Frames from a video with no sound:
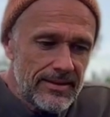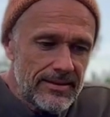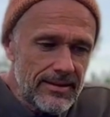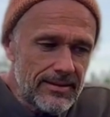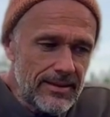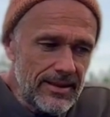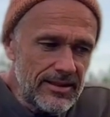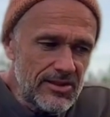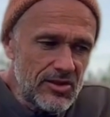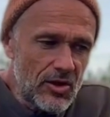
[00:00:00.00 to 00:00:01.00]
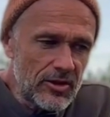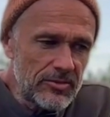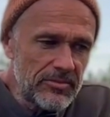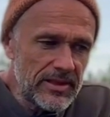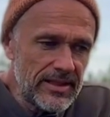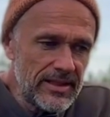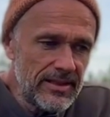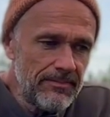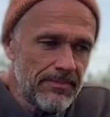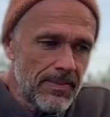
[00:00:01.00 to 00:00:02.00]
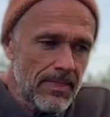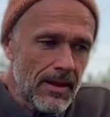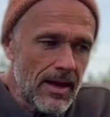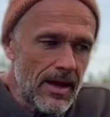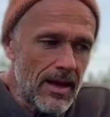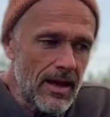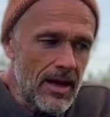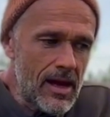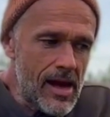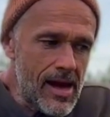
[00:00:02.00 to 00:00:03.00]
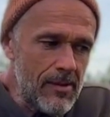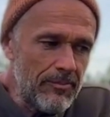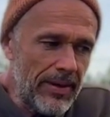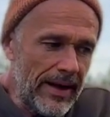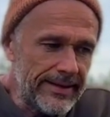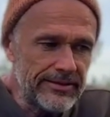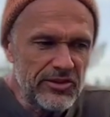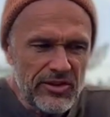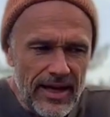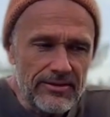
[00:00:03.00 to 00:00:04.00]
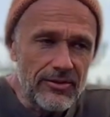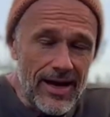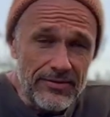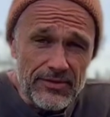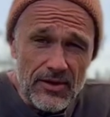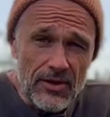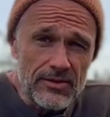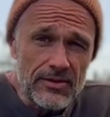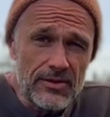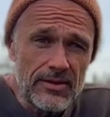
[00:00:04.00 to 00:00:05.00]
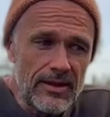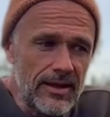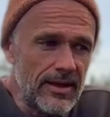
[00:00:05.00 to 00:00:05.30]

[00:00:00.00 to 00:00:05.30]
The thing is, normally a pear you can graft on